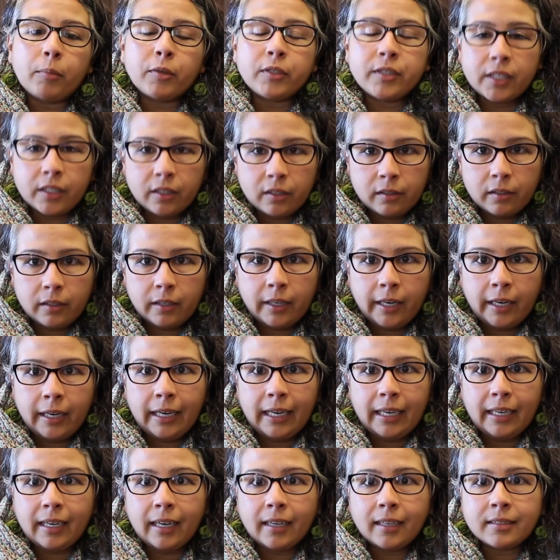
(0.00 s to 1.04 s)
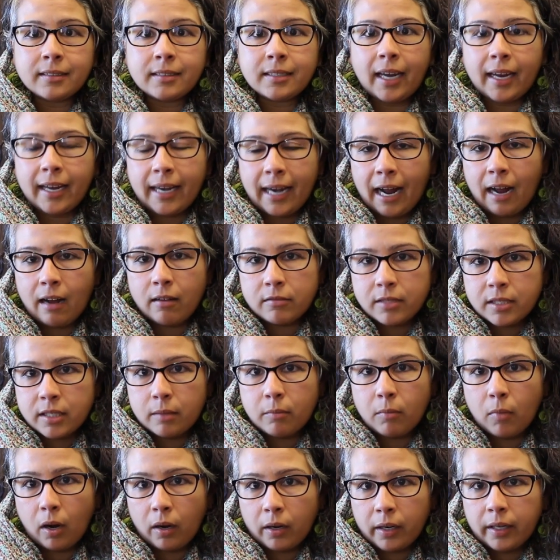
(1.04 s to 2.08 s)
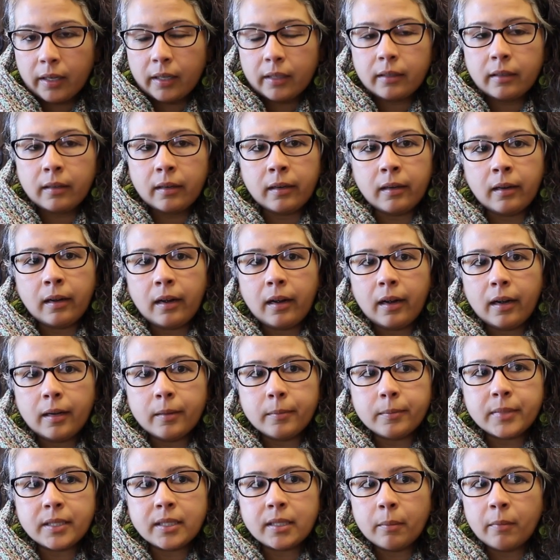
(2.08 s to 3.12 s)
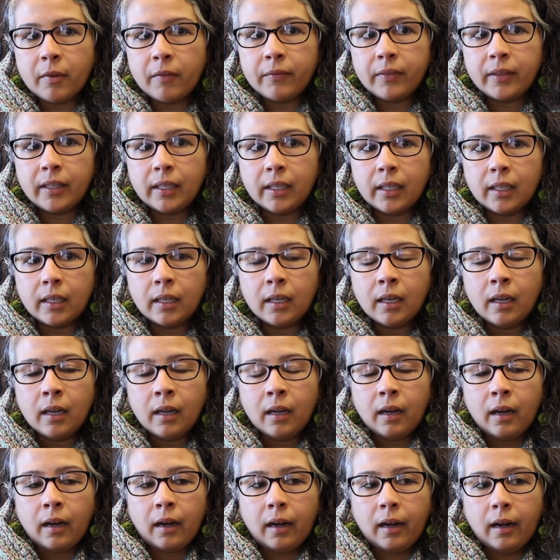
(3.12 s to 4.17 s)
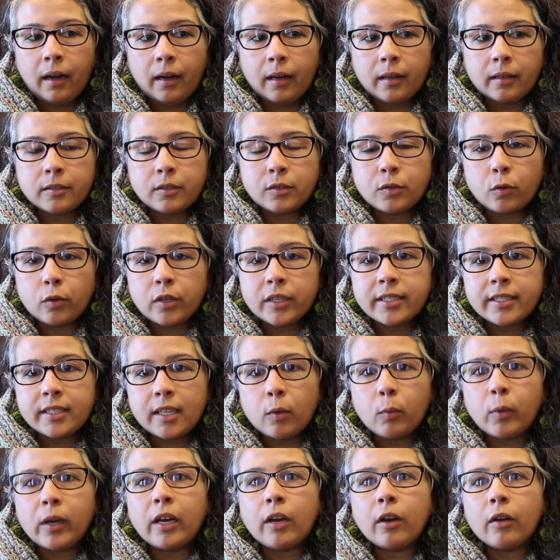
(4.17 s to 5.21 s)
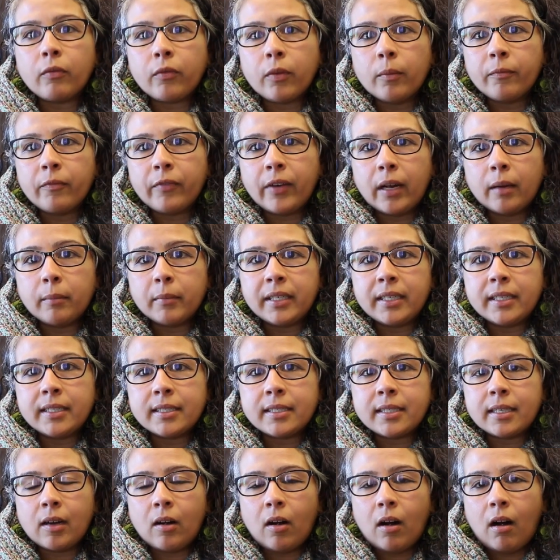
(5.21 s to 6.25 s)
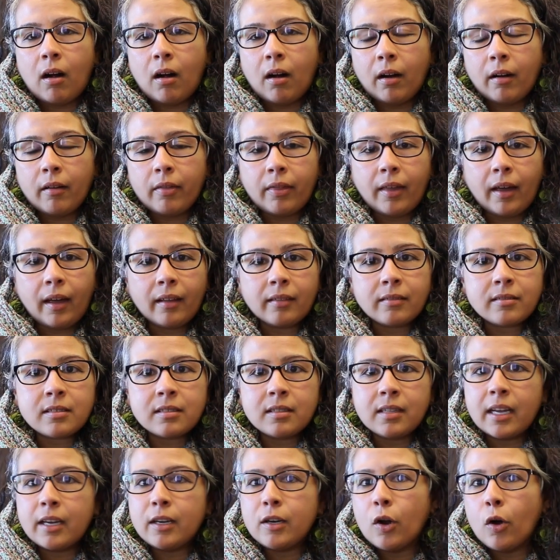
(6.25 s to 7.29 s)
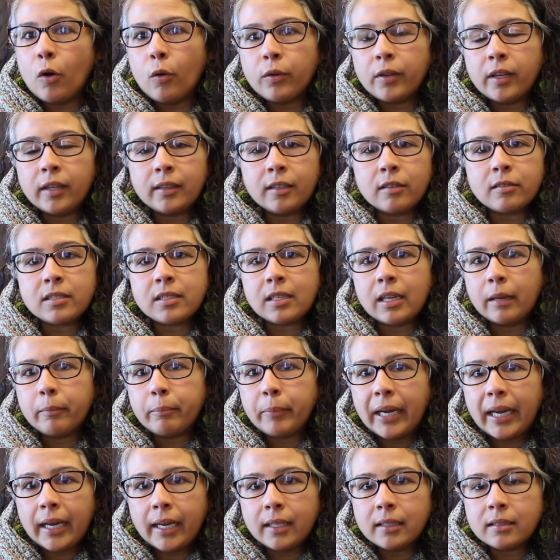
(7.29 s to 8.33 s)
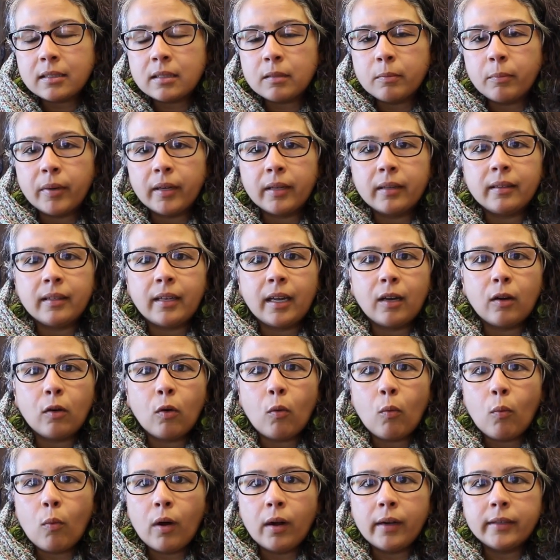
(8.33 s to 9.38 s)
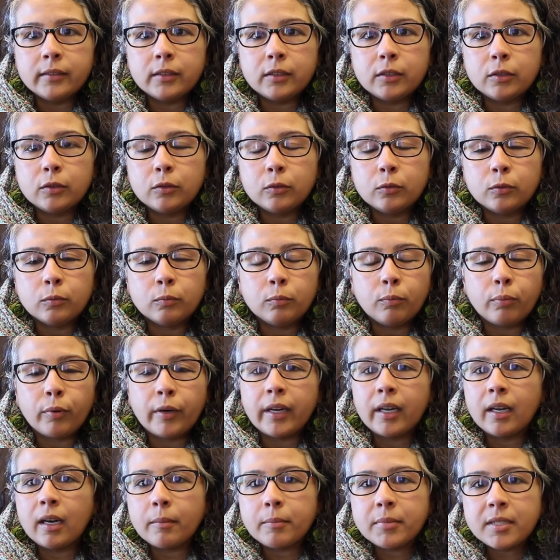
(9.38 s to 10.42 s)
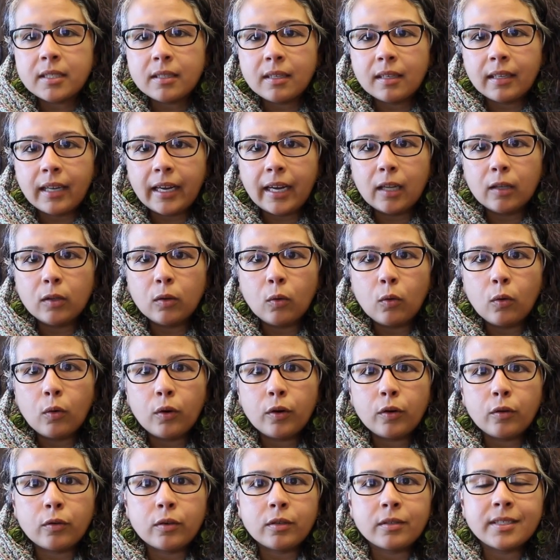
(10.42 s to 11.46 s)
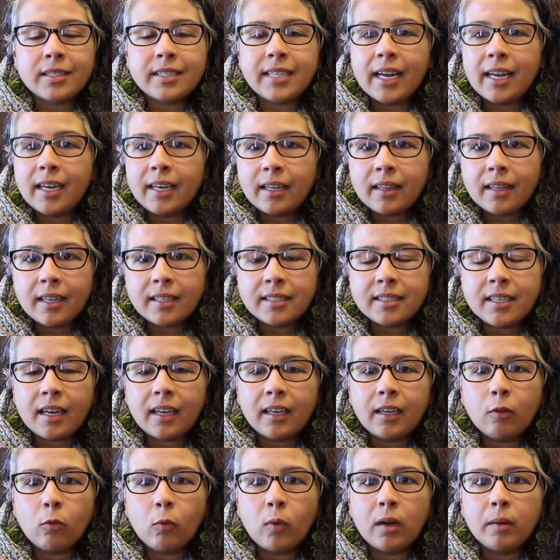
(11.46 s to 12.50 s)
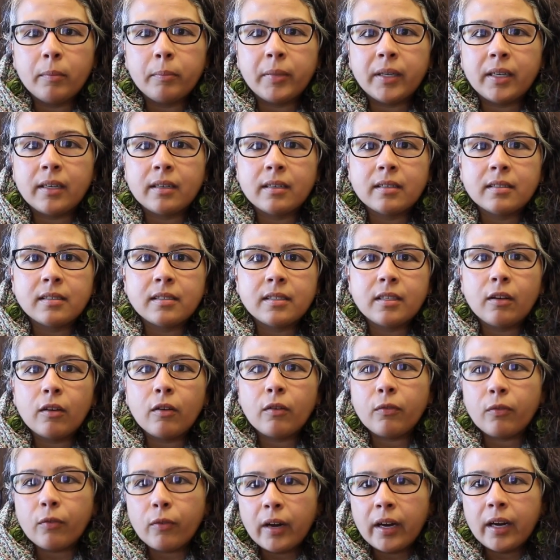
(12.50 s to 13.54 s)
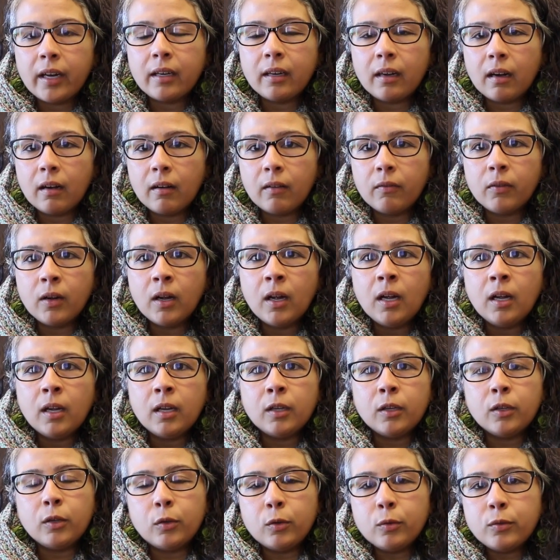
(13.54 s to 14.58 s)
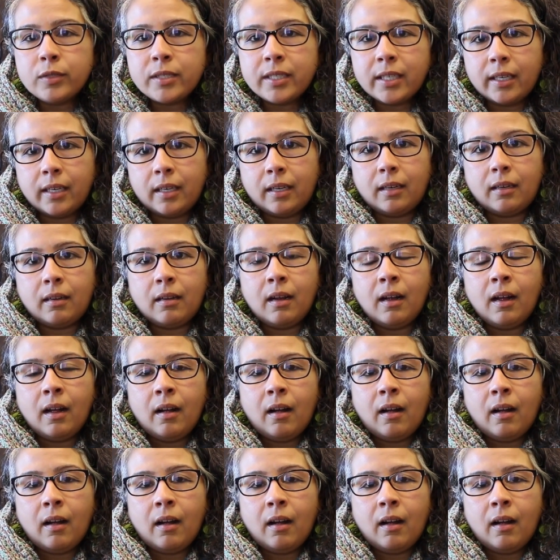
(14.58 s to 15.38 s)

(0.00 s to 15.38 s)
particularly in a tight housing market. Some of the stories that we hear from families are that they know that there's lead paint, but they don't want to bring it up to the landlord or say anything to anyone because they're afraid of losing